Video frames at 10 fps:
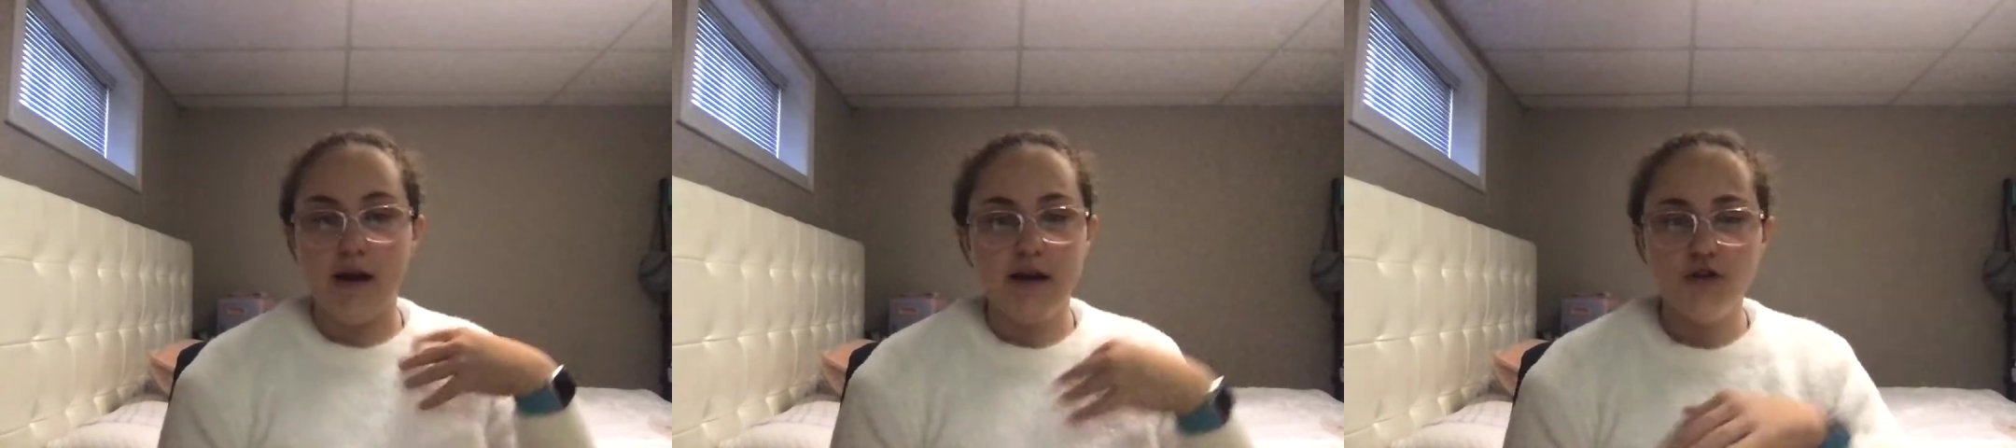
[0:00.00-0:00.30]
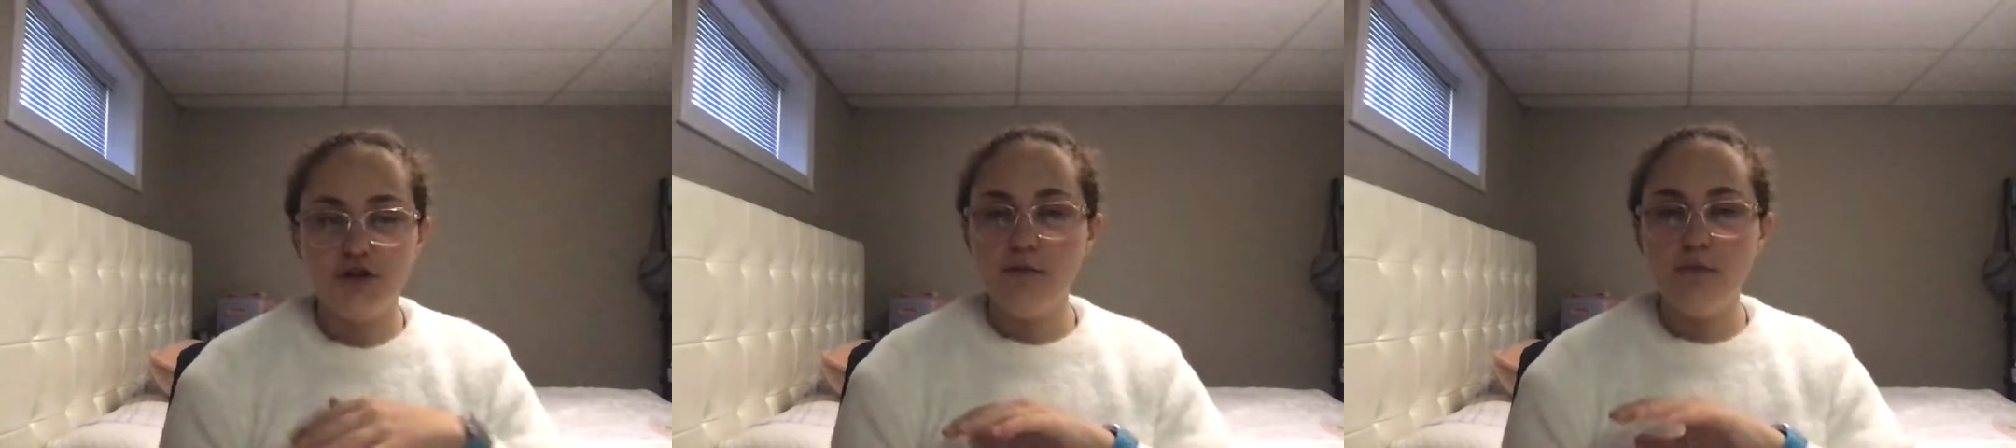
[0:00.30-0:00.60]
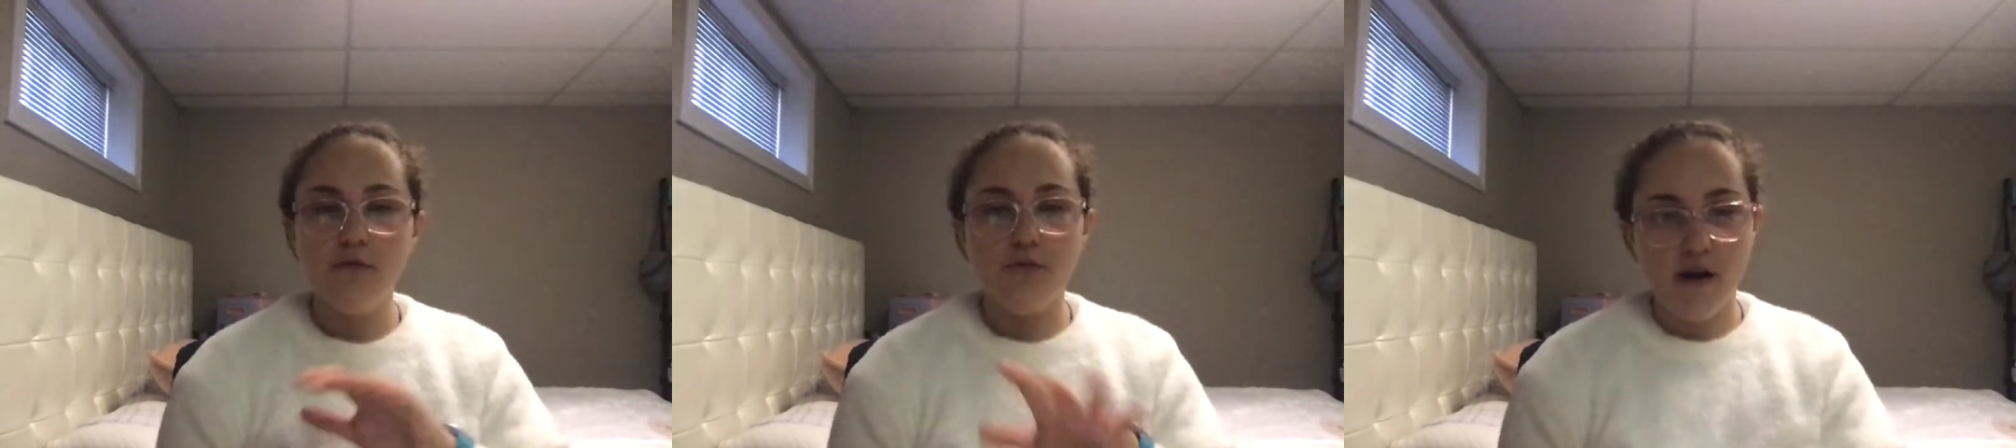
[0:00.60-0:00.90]
He shouldn't
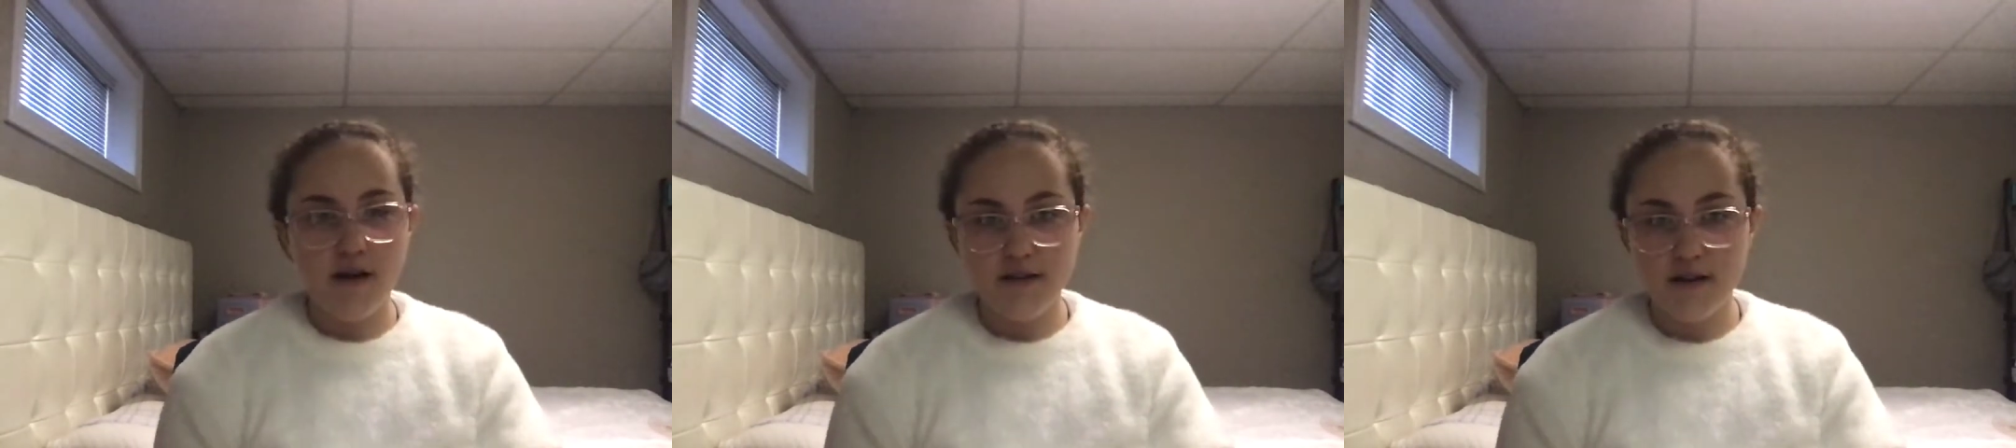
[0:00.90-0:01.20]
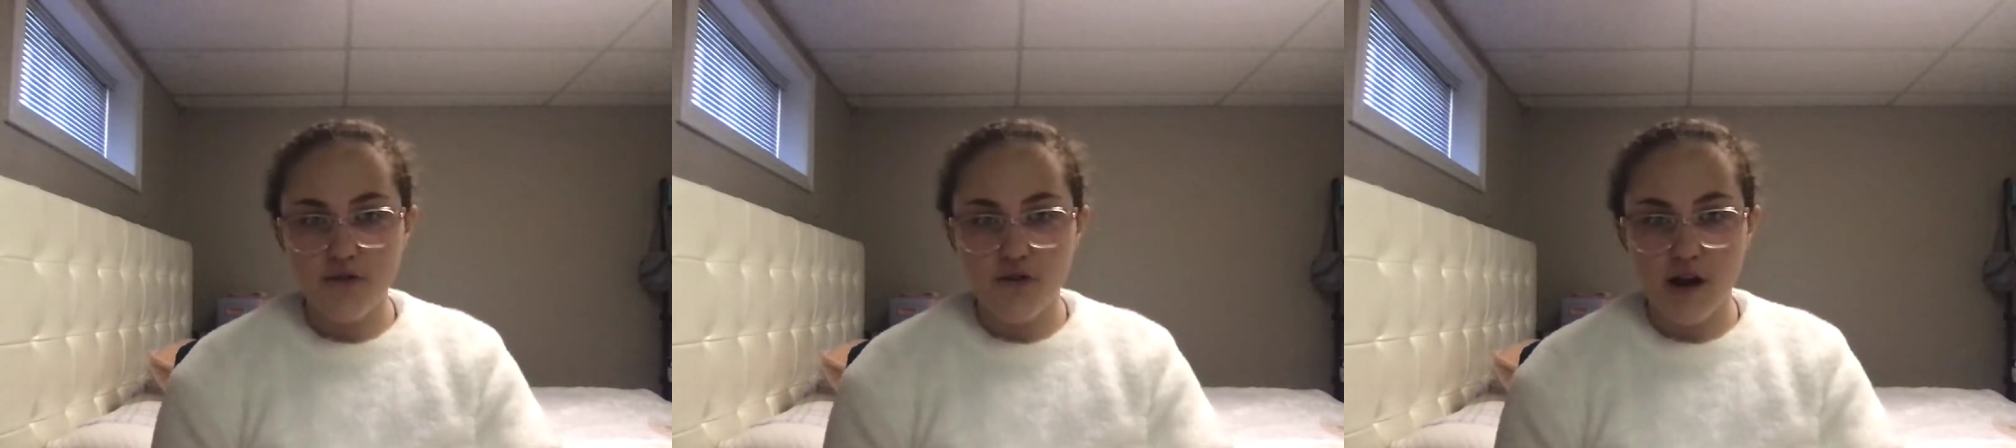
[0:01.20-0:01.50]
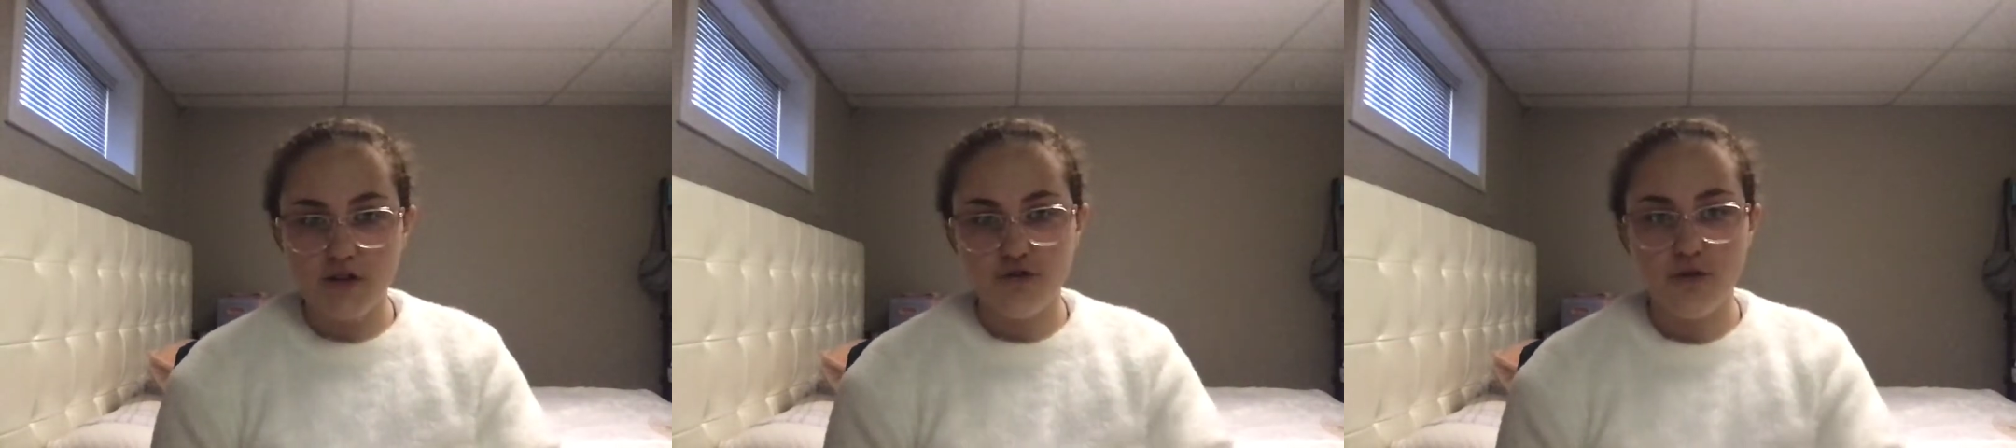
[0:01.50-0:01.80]
move right into
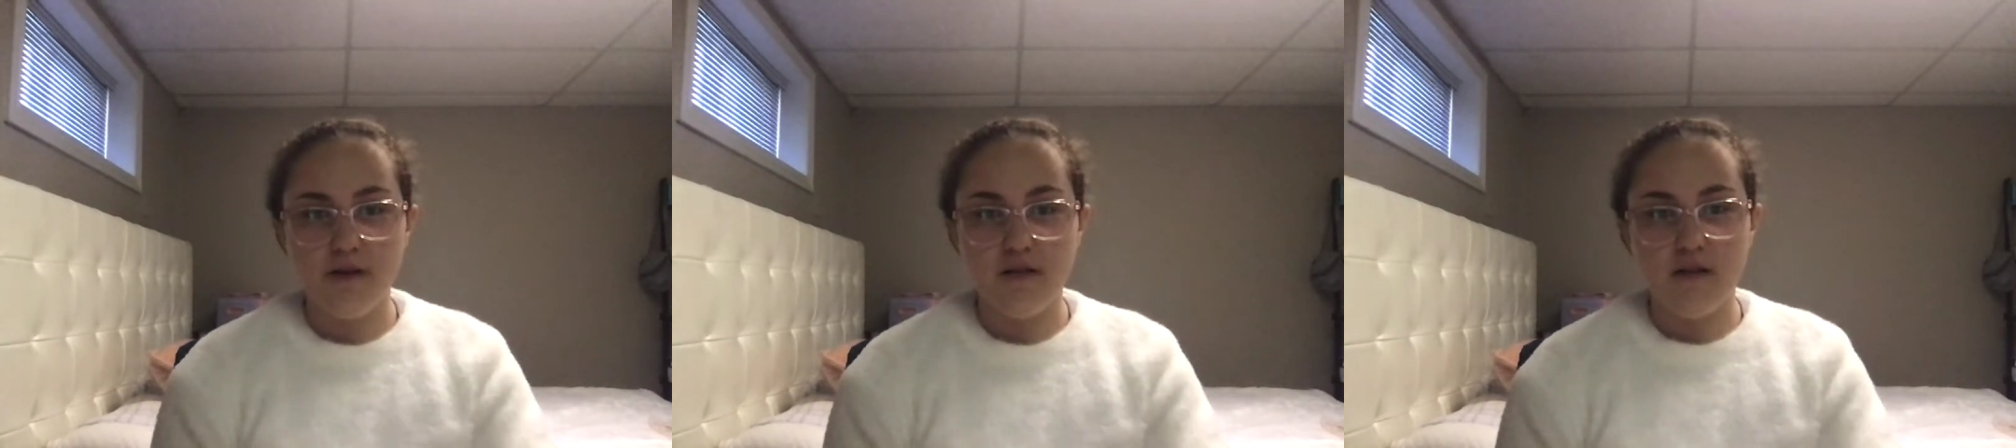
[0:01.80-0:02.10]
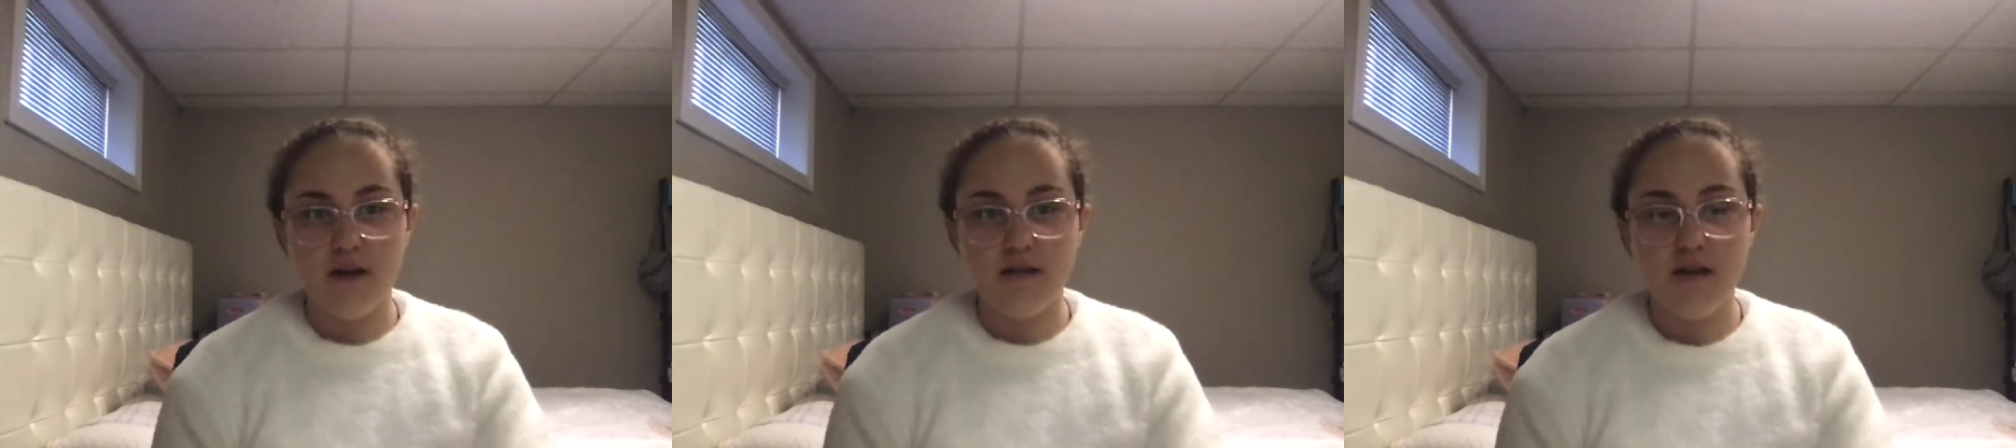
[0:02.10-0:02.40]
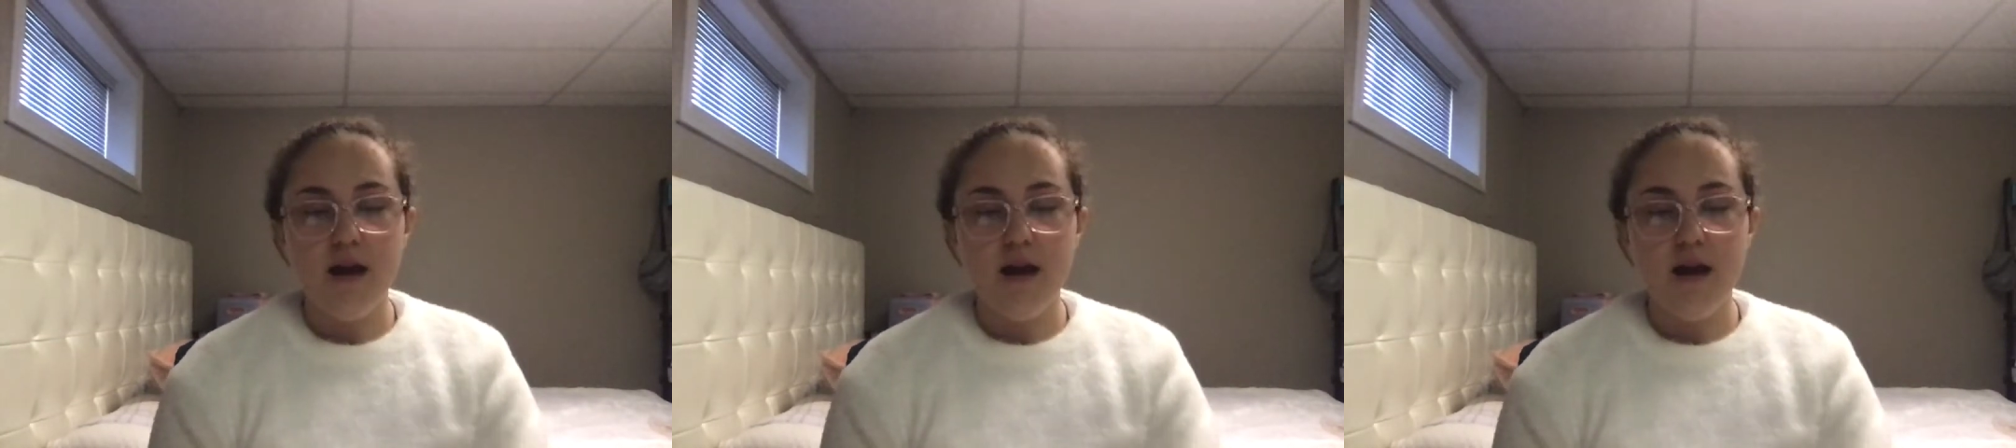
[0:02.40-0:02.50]
international business,